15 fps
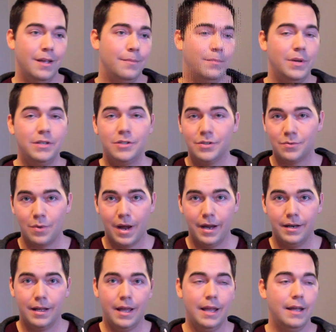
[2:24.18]
pitches
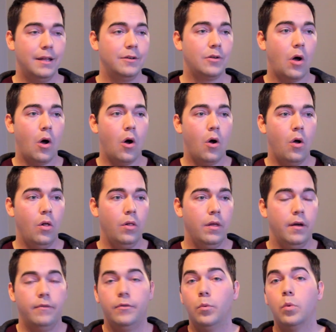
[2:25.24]
right, and
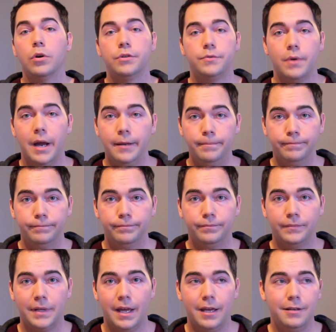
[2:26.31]
all of the words right,
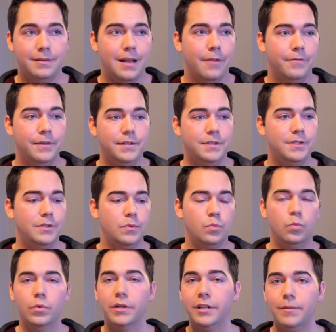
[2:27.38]
okay? Now this is
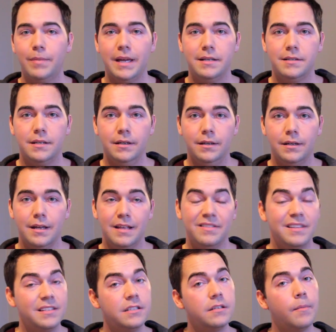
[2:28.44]
really basic, and
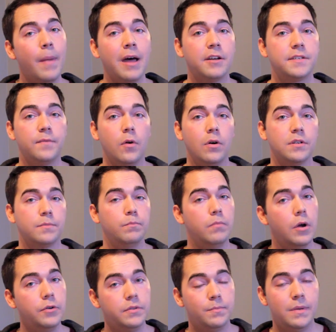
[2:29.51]
this is about as far as
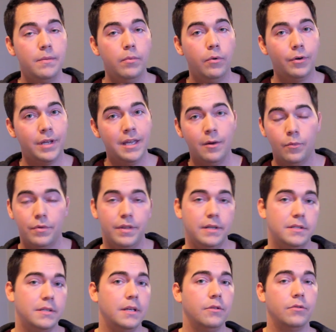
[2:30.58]
most people get when they
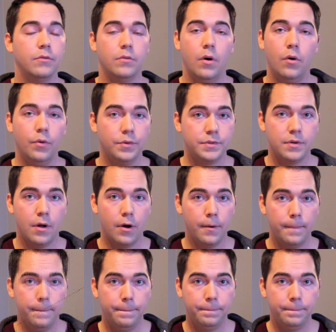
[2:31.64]
sing through a whole song,